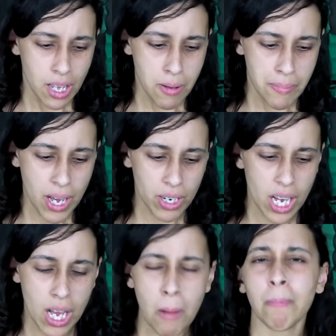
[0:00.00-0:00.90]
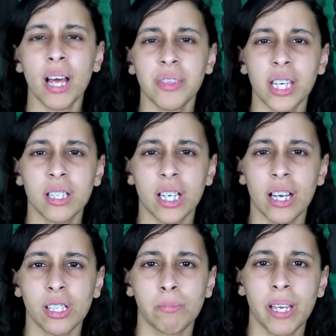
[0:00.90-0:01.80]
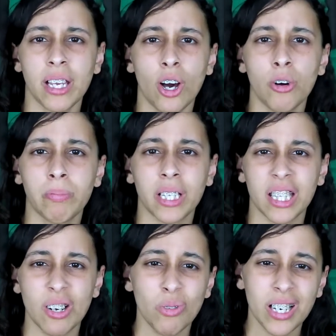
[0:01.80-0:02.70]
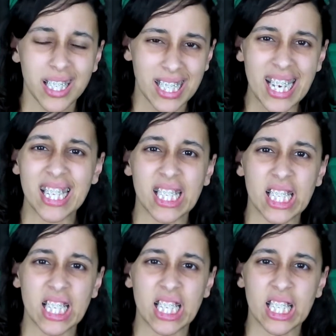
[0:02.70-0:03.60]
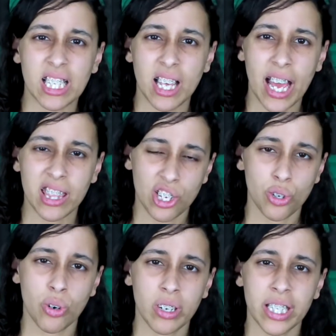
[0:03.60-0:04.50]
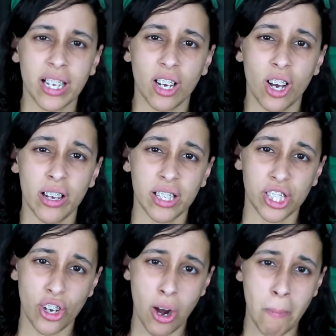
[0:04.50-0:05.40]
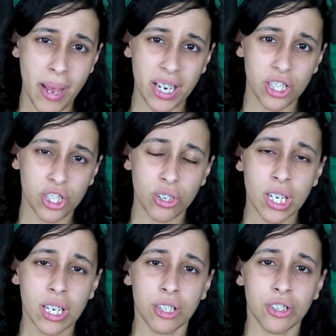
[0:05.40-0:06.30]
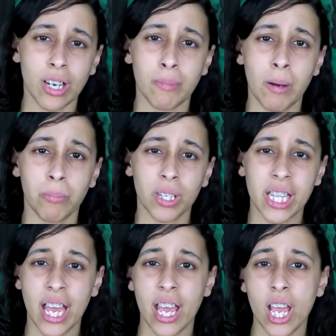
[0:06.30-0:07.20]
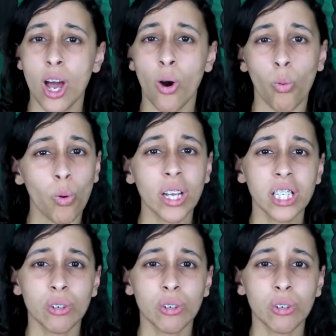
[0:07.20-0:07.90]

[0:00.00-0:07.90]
About a month into us being open, there was an incident at the door that caused our manager to come up with a One